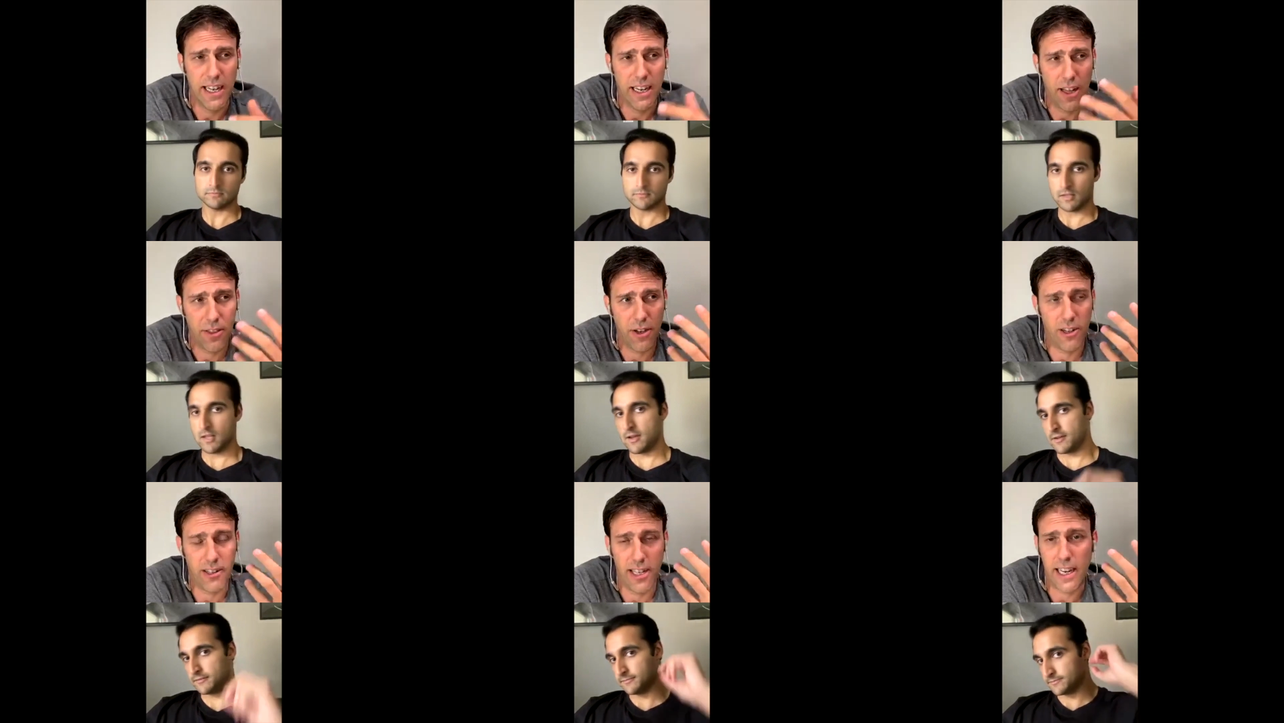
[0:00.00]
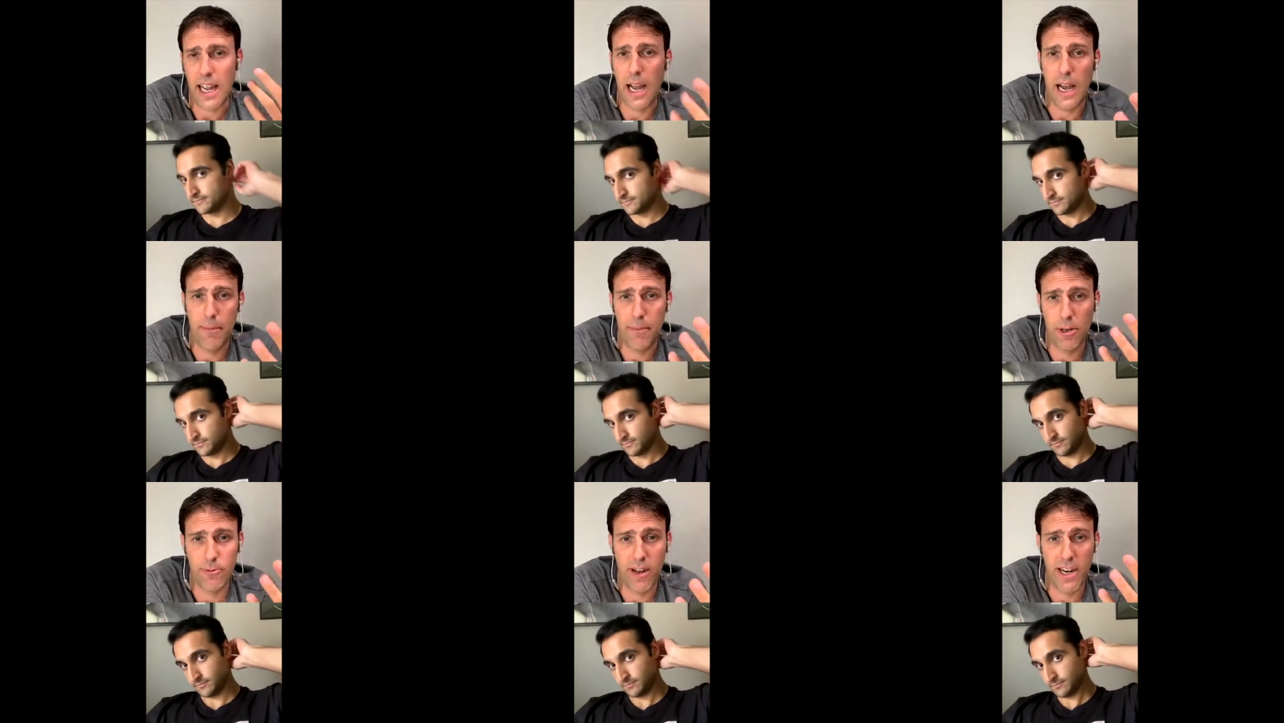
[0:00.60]
Speaker 1: And I yeah. thought, like,
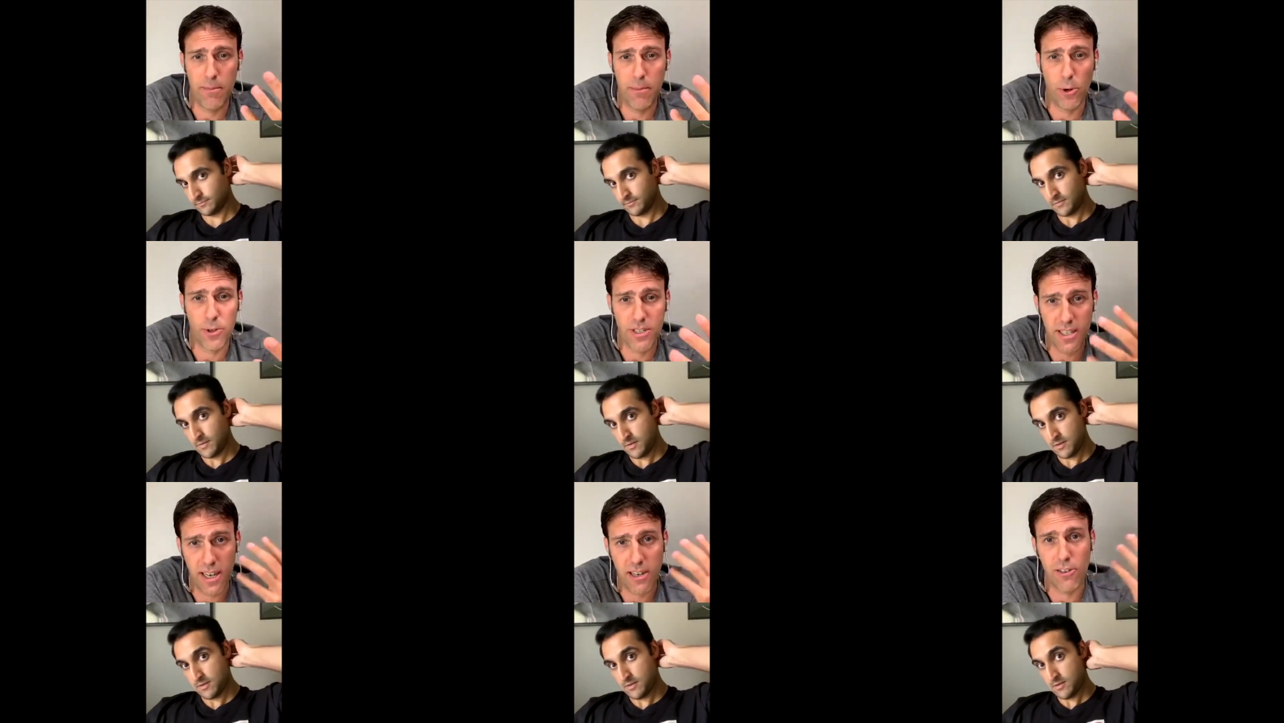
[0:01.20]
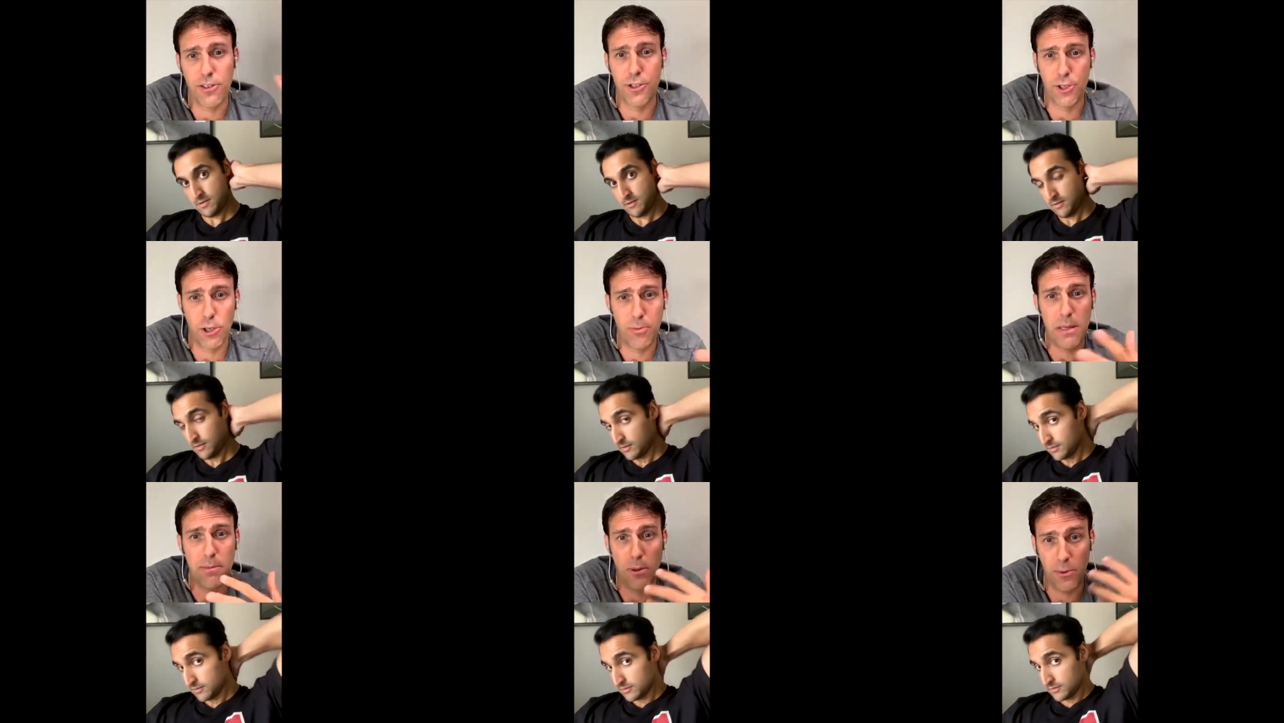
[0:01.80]
I'm going to ride a motorcycle and
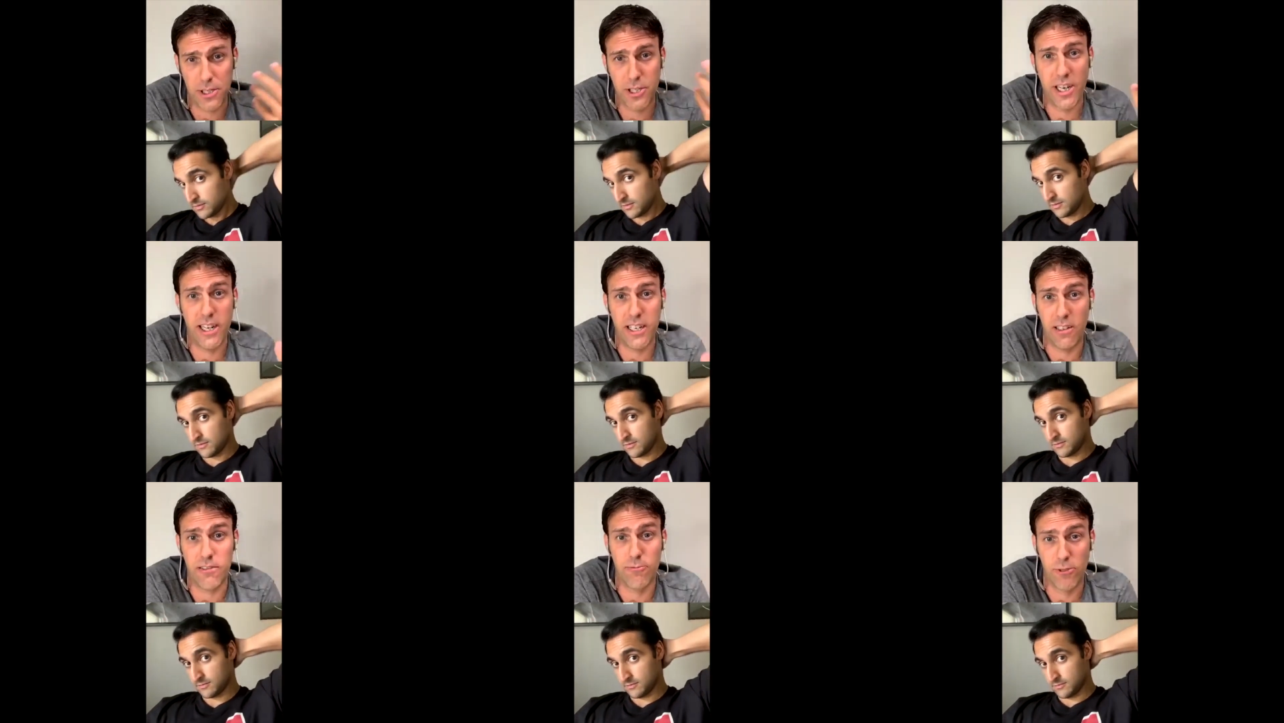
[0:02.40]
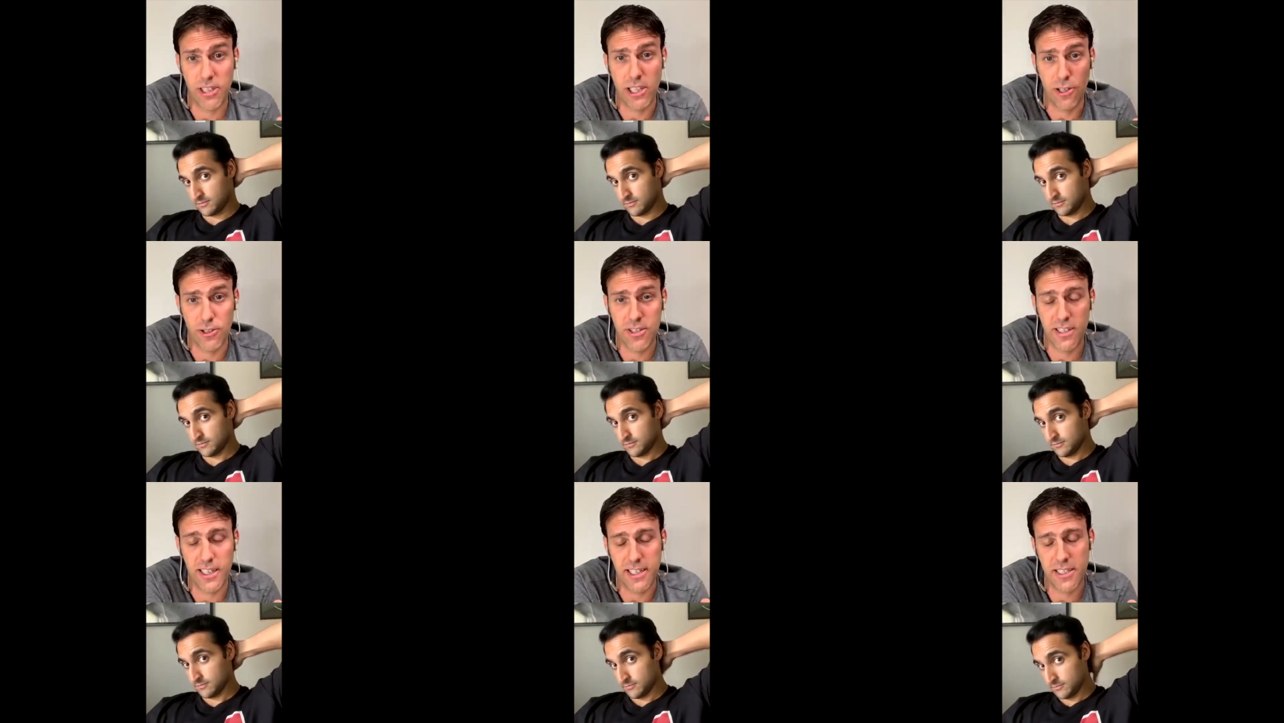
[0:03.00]
show people what China really
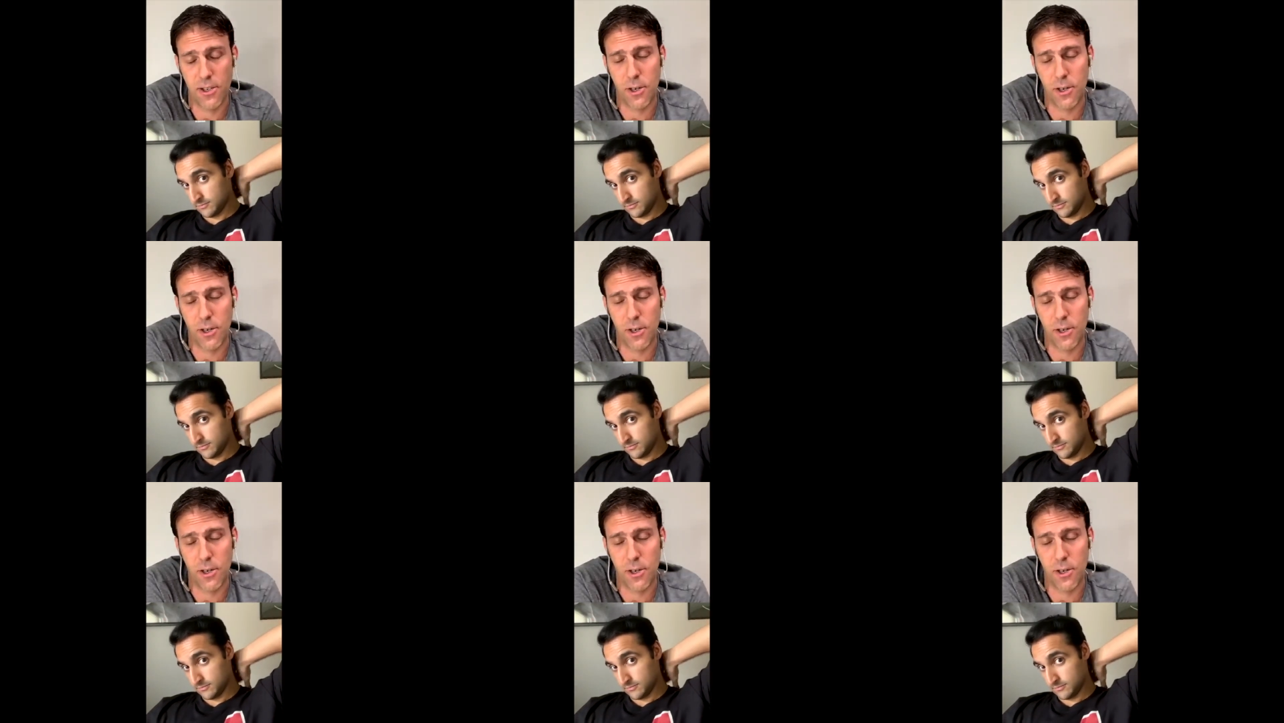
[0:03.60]
looks like.